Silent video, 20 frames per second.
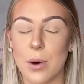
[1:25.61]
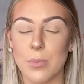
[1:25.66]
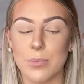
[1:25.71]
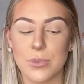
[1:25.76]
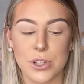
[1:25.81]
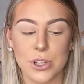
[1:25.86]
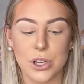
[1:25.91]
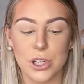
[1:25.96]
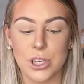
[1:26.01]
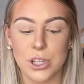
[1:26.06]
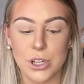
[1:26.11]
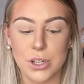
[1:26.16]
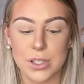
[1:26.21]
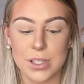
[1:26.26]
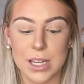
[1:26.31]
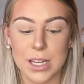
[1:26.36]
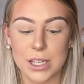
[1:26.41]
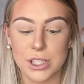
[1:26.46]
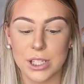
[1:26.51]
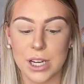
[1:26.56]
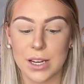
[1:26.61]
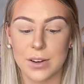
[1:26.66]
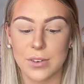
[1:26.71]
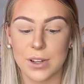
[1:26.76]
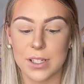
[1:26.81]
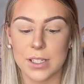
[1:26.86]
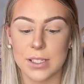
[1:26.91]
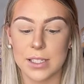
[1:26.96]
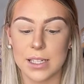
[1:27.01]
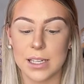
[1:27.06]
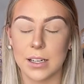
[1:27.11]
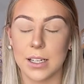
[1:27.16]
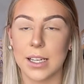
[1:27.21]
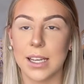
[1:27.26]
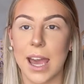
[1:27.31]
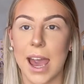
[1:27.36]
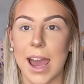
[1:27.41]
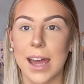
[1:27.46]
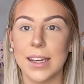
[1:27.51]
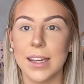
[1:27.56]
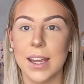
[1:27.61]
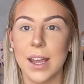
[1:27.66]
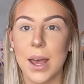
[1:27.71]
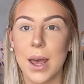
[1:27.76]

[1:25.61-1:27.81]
I'm just going to use that shade of concealer again